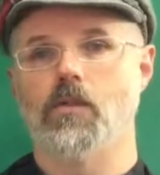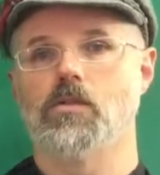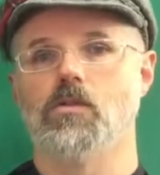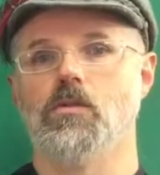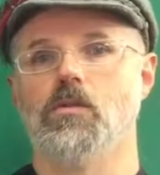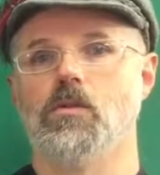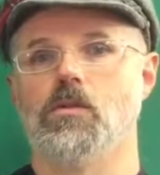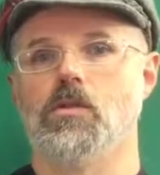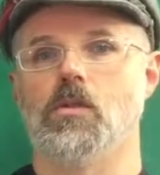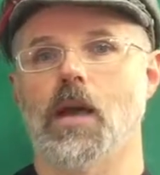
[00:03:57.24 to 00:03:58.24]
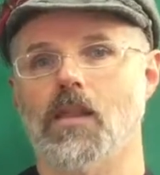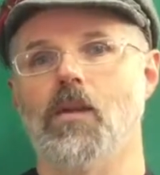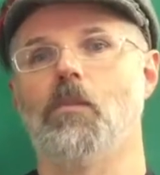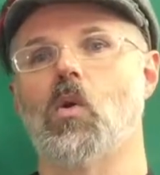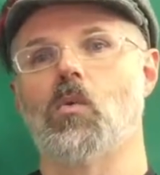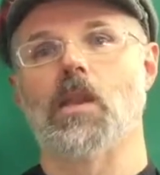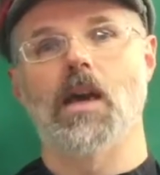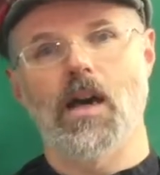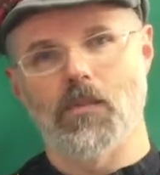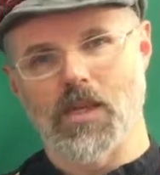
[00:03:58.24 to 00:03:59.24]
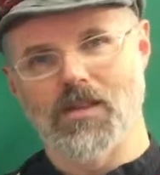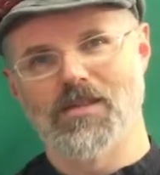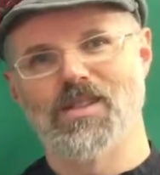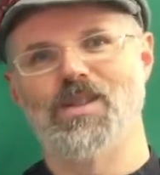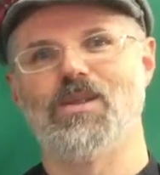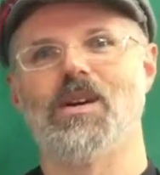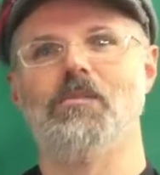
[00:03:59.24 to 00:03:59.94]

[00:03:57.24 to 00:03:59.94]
to direct them more reliably to the